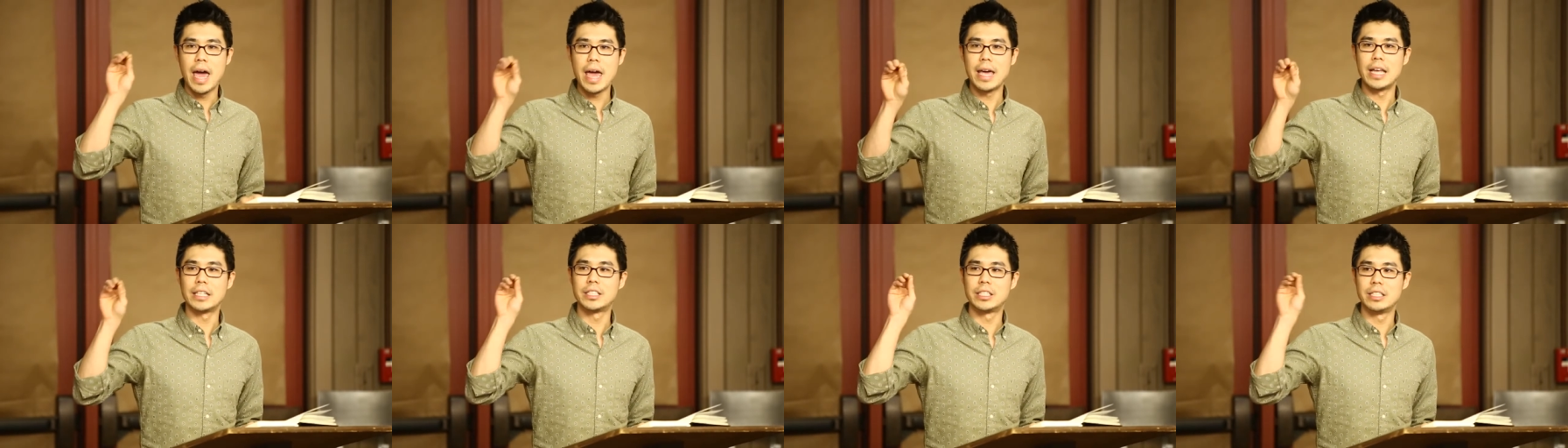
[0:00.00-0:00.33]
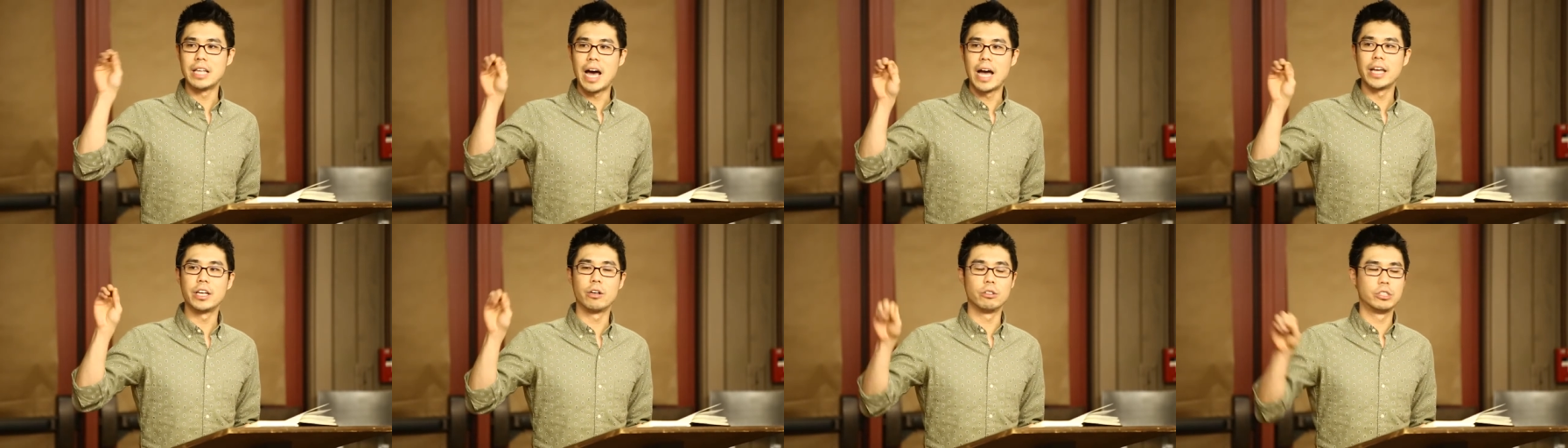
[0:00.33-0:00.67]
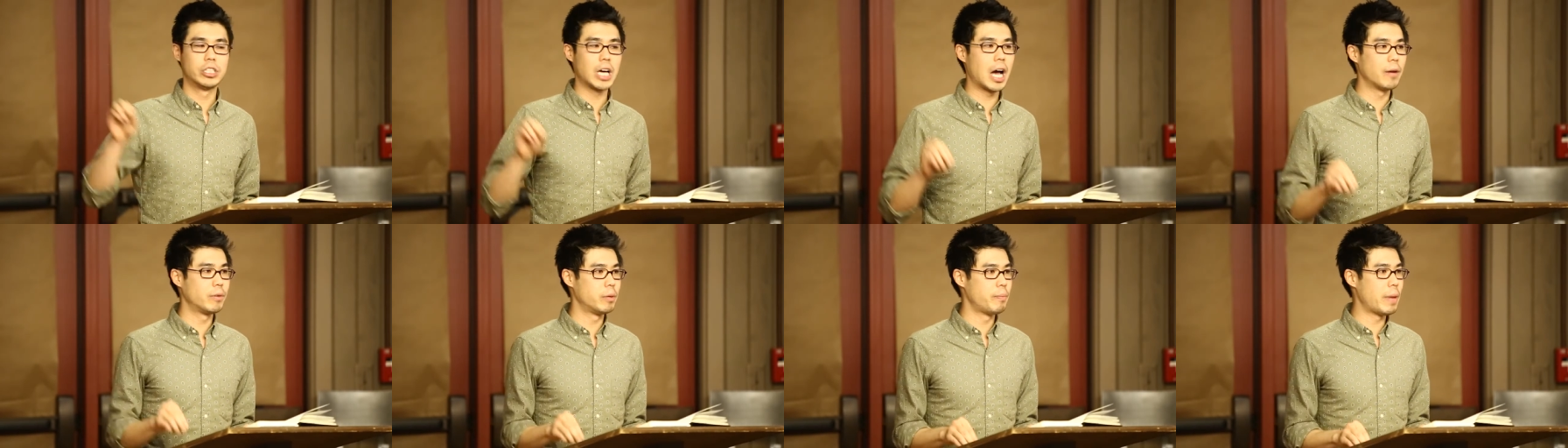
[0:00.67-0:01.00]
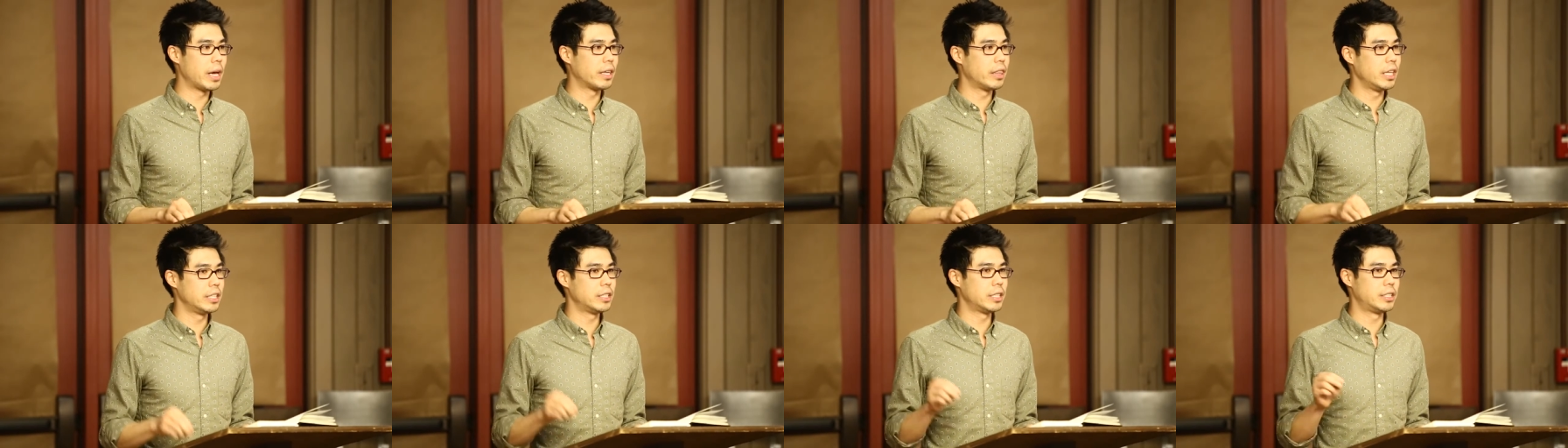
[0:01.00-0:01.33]
hey, it's not your job to
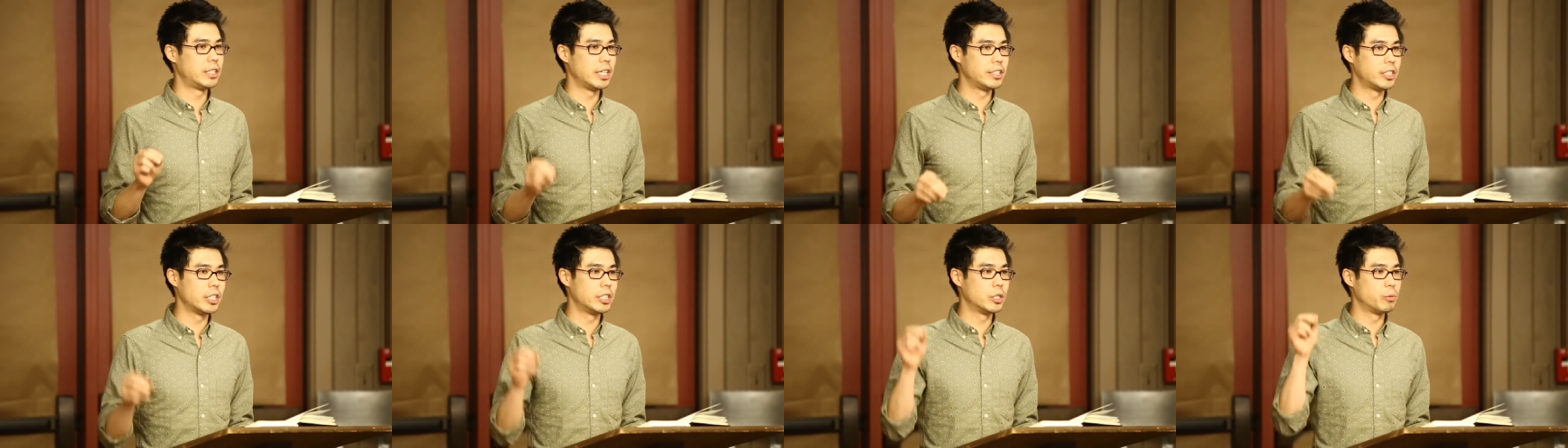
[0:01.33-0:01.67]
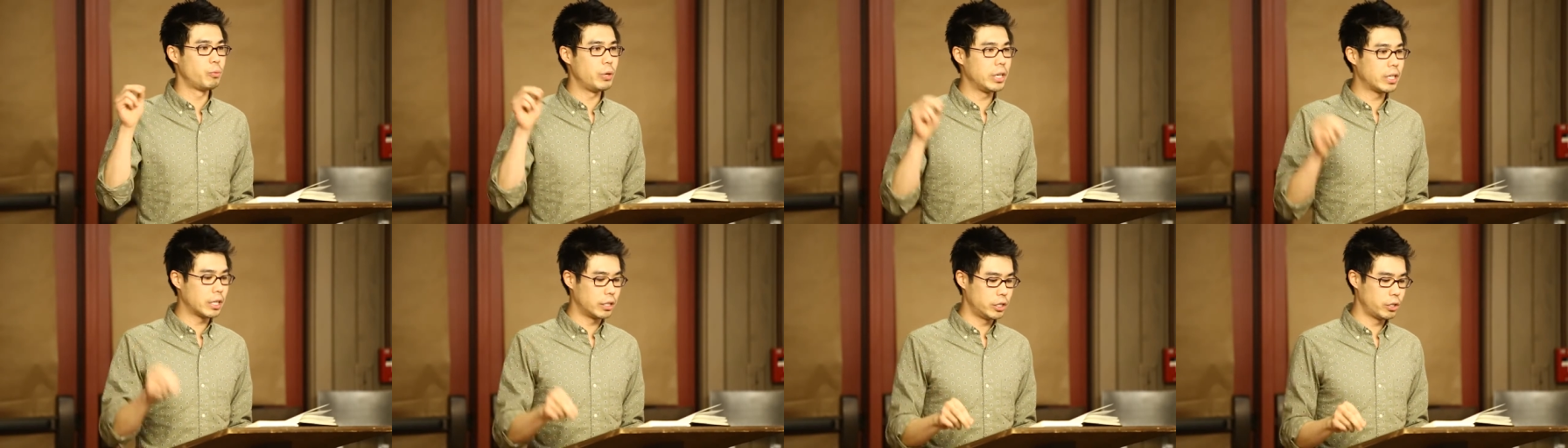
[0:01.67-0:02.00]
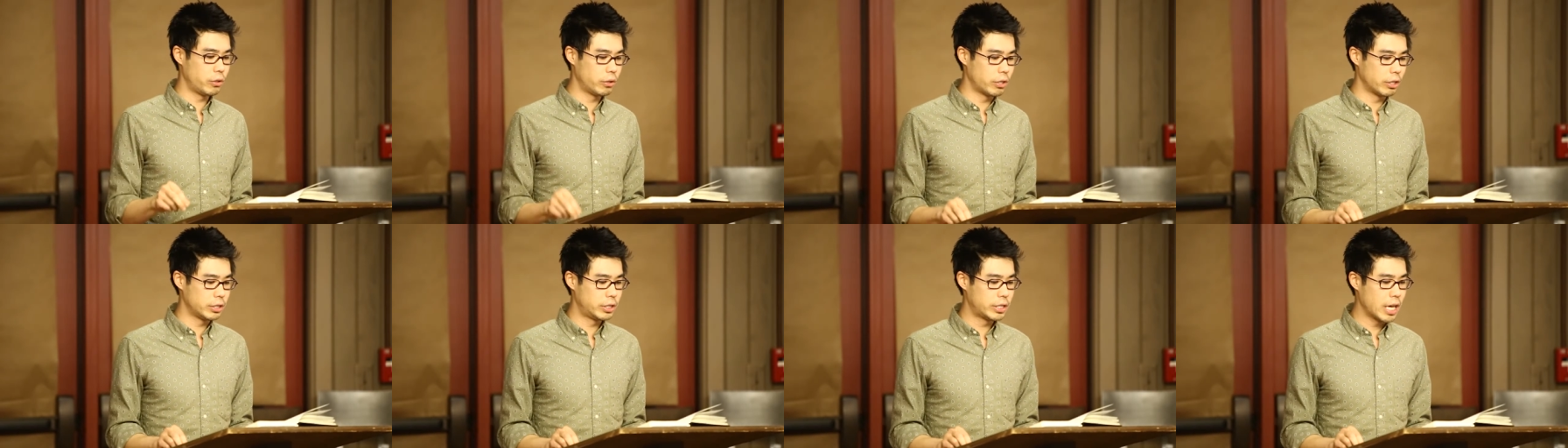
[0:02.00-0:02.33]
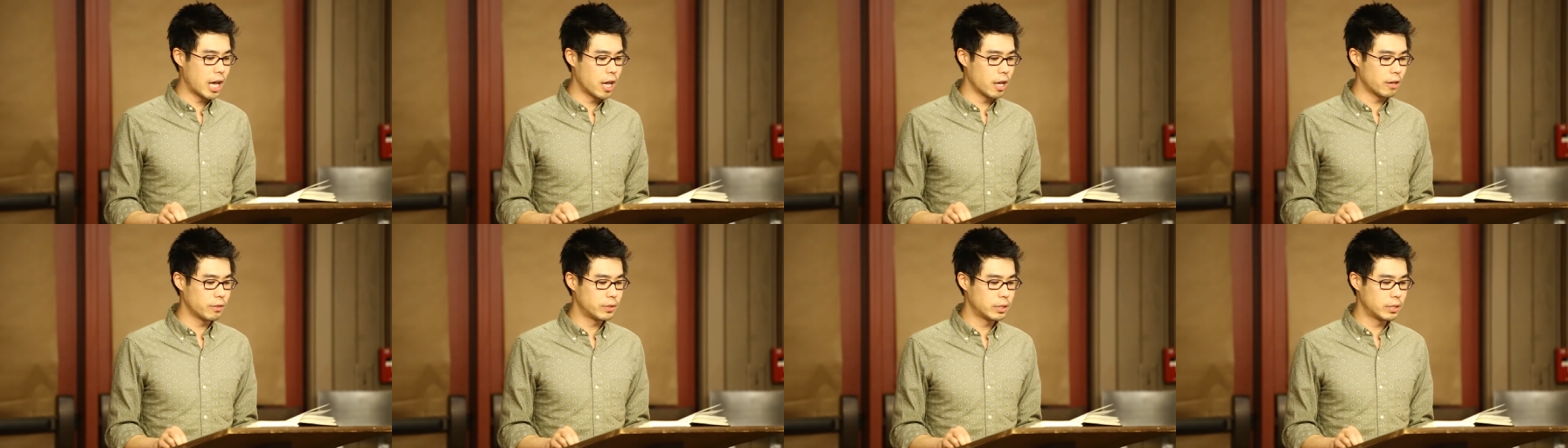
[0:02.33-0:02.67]
make these decisions, we can do it
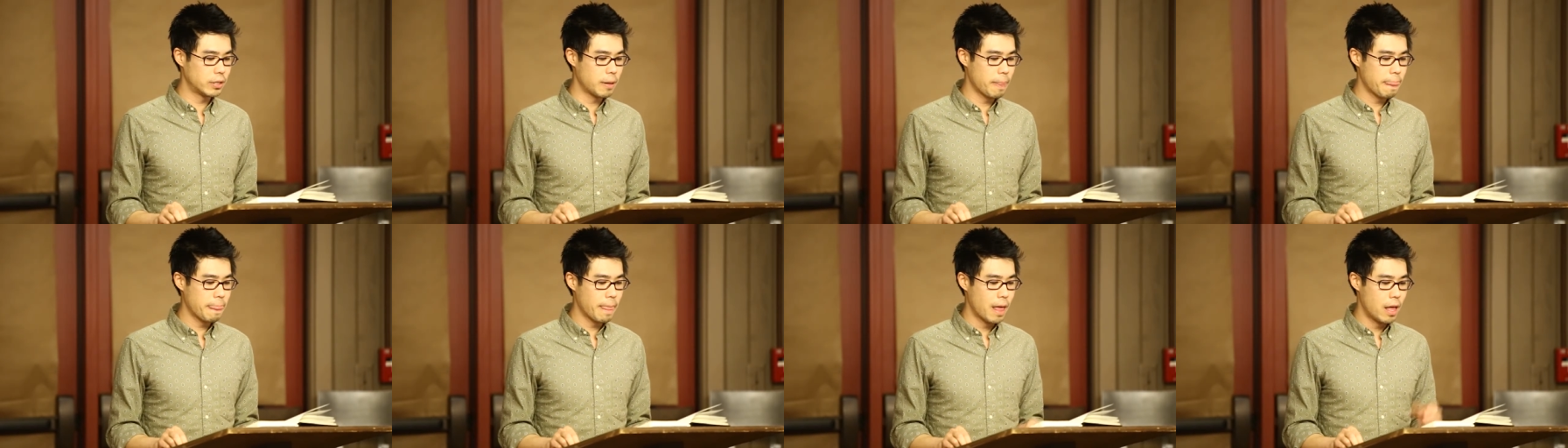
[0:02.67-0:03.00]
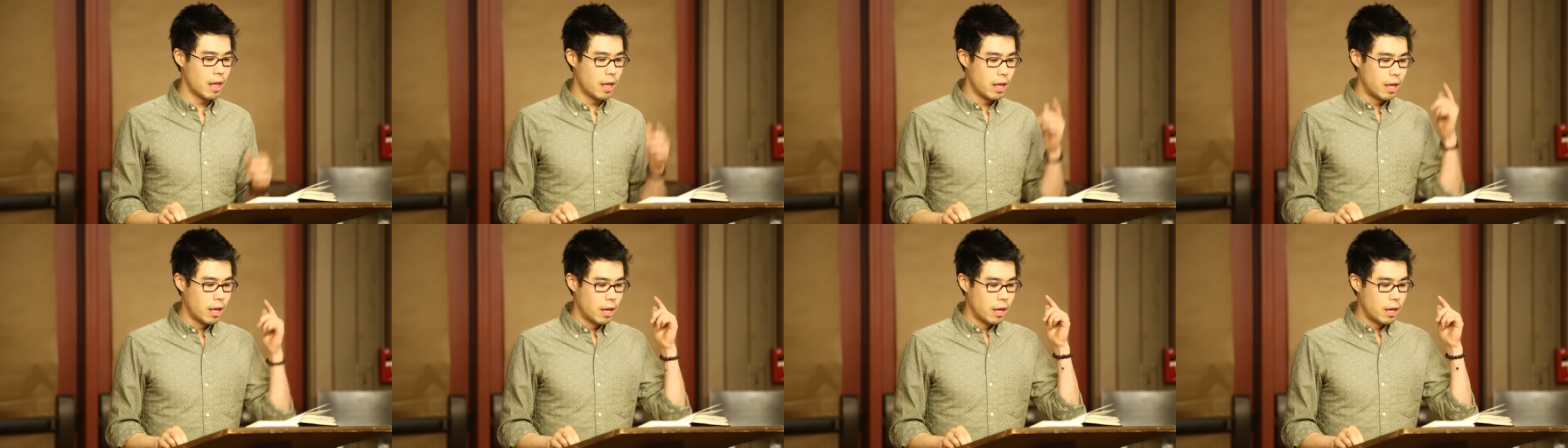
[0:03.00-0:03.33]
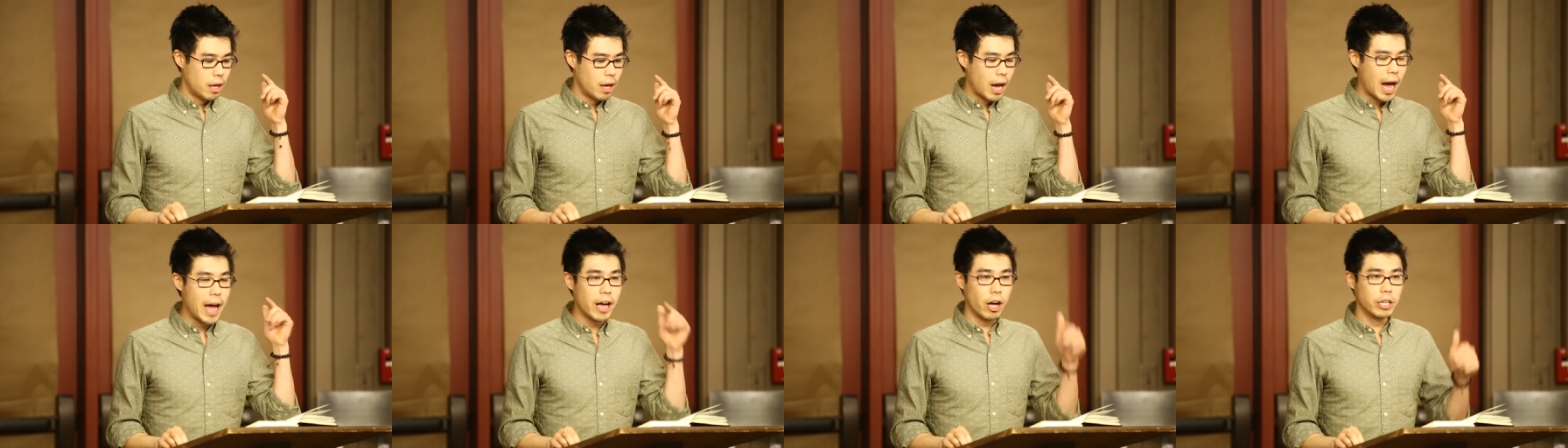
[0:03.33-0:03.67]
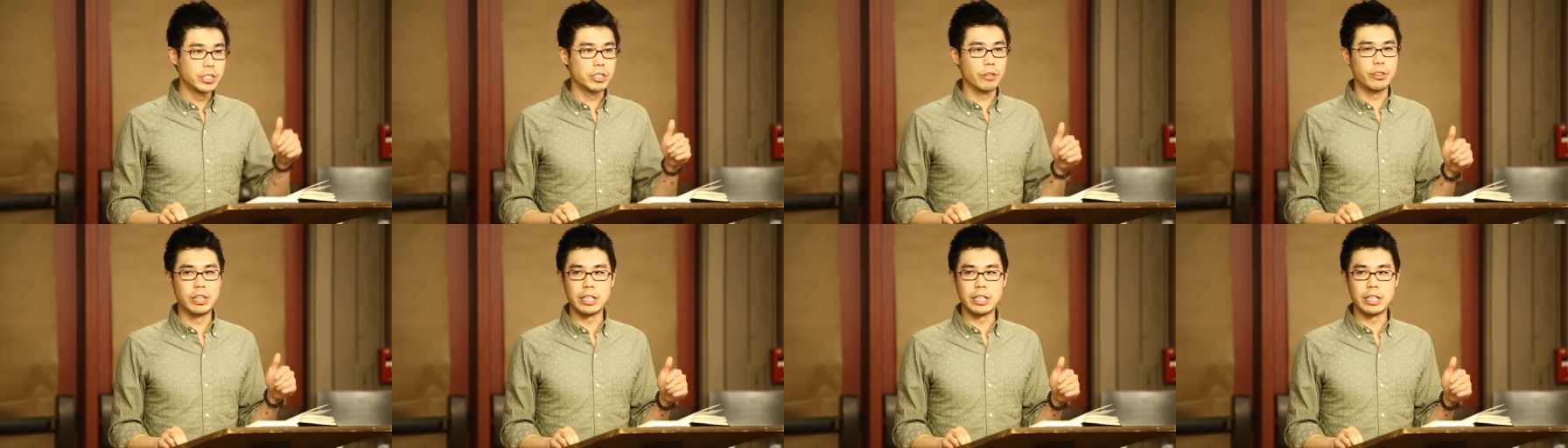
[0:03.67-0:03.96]
ourselves. I also